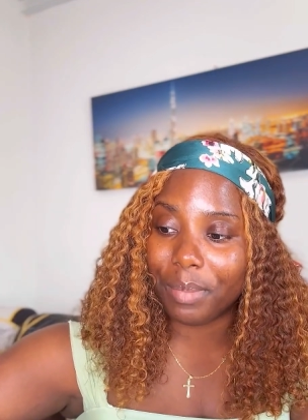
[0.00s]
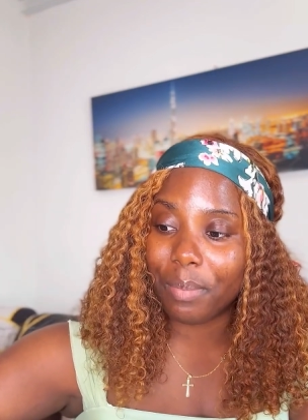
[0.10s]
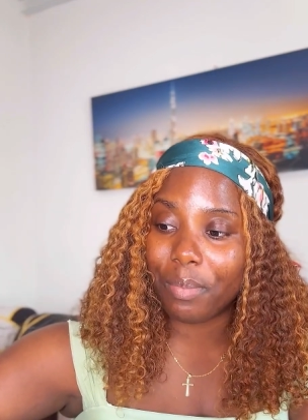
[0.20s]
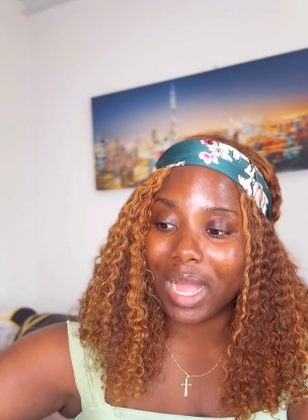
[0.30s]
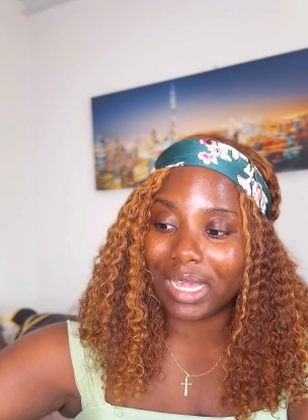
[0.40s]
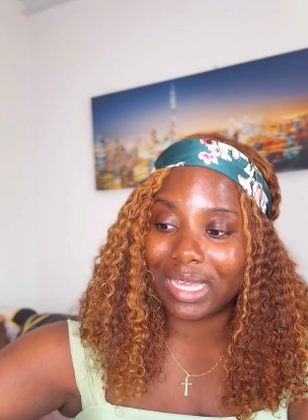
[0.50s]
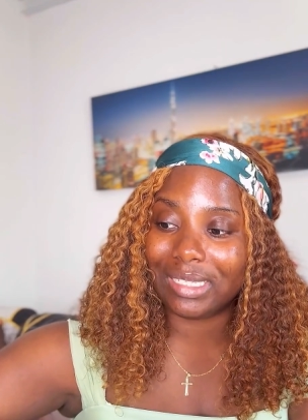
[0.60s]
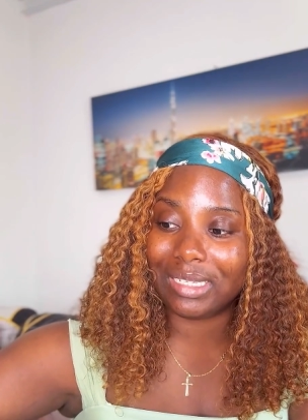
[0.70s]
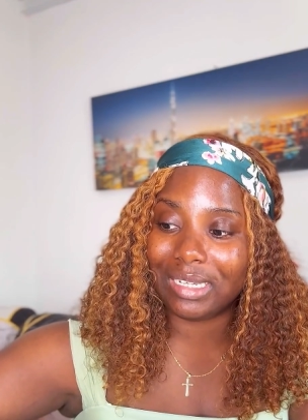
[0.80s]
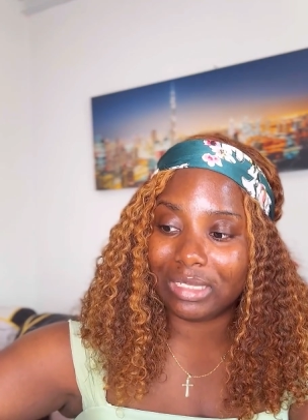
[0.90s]
People are
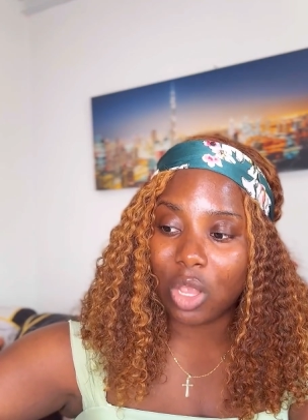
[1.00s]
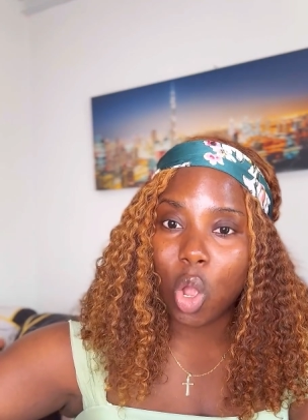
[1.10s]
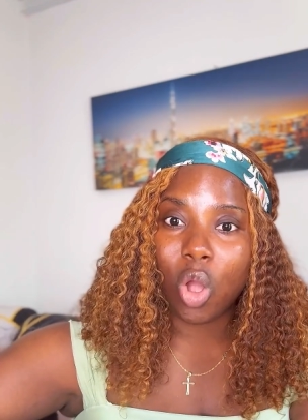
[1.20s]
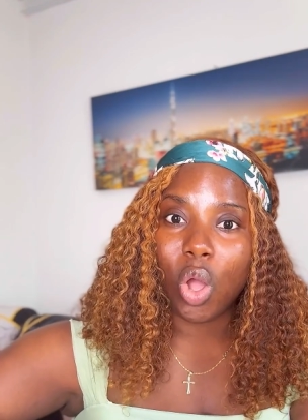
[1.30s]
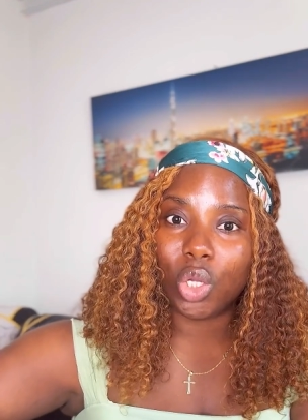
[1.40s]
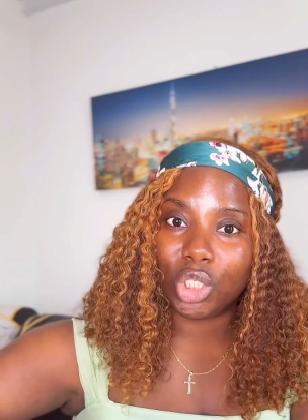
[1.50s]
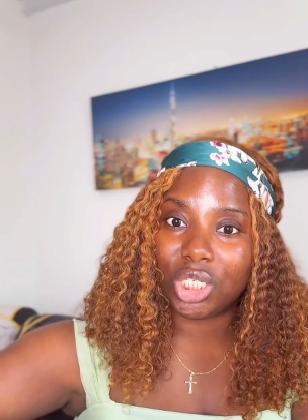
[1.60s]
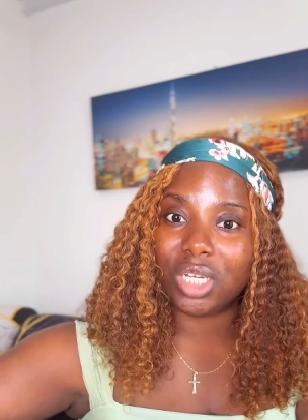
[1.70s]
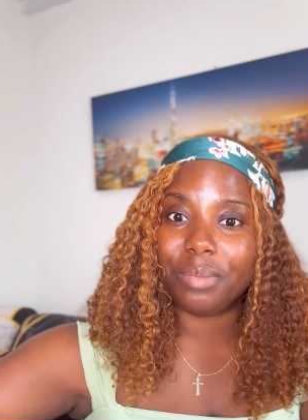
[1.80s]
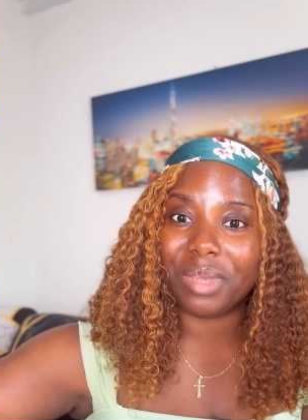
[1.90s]
getting it on
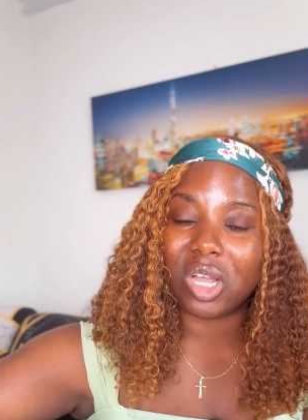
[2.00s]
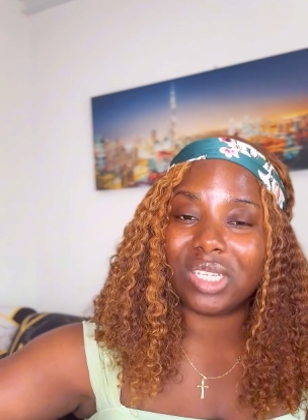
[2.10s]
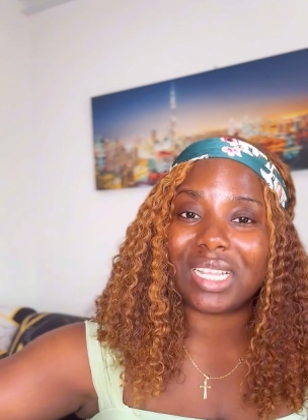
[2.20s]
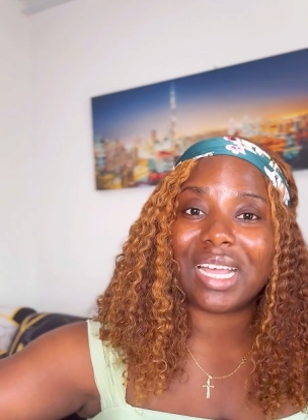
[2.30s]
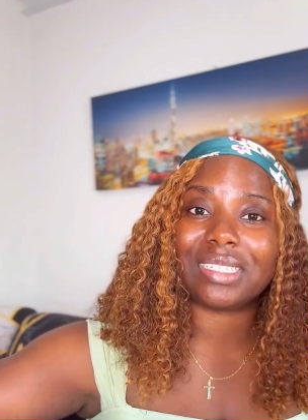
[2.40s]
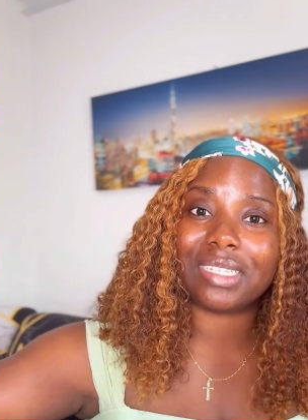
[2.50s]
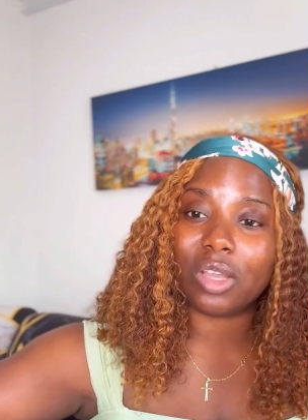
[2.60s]
SHEIN because that's